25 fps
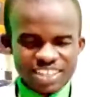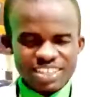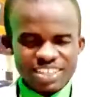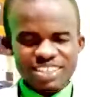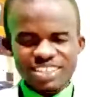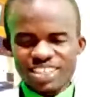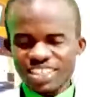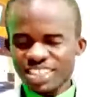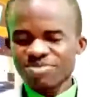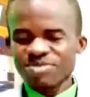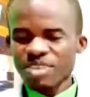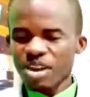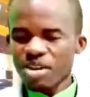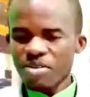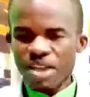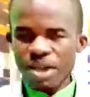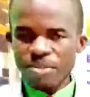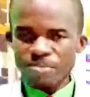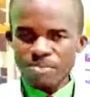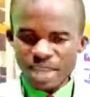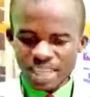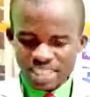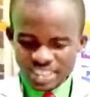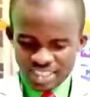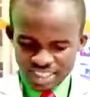this is very
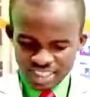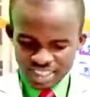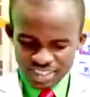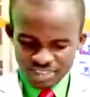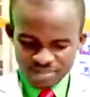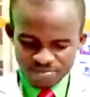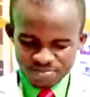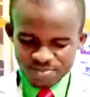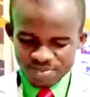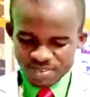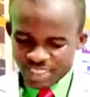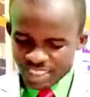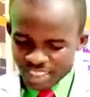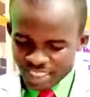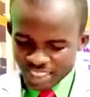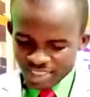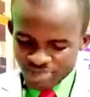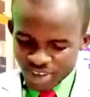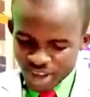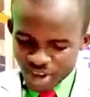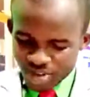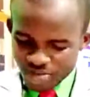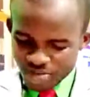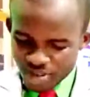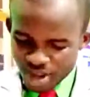amazing. This is
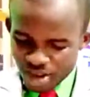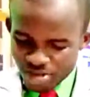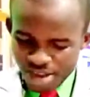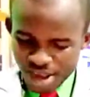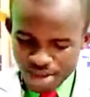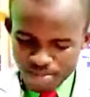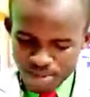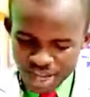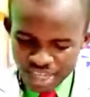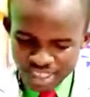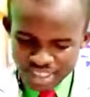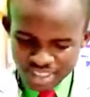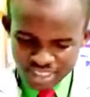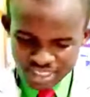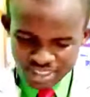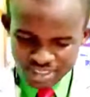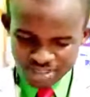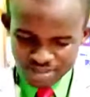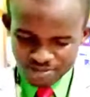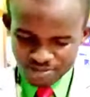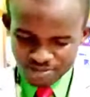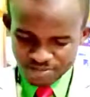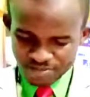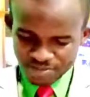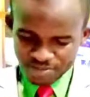very, very amazing.
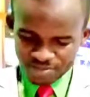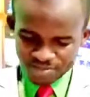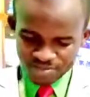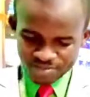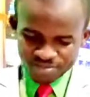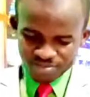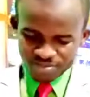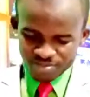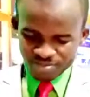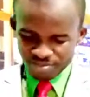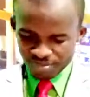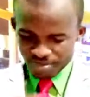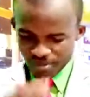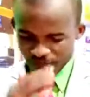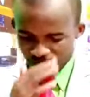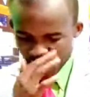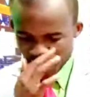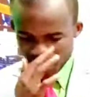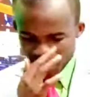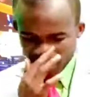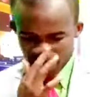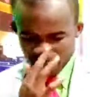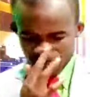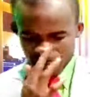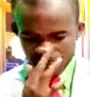
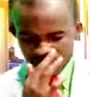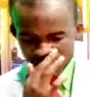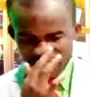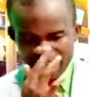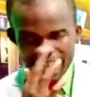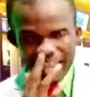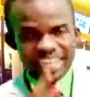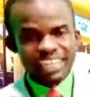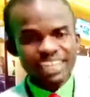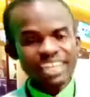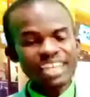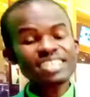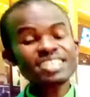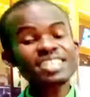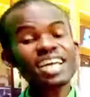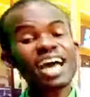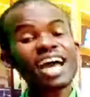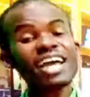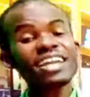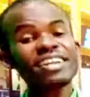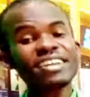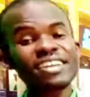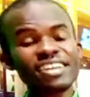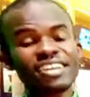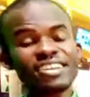And this
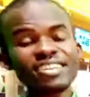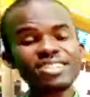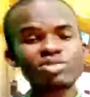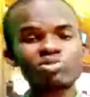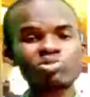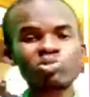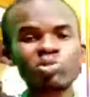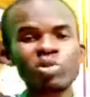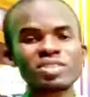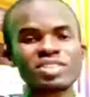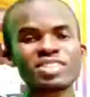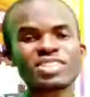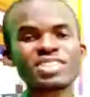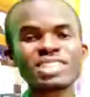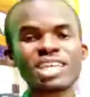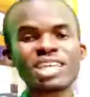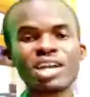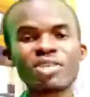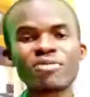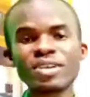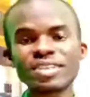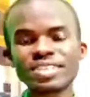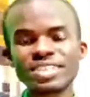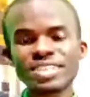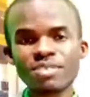hadith was
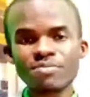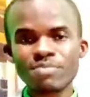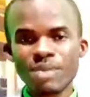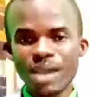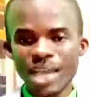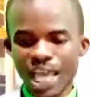narrated by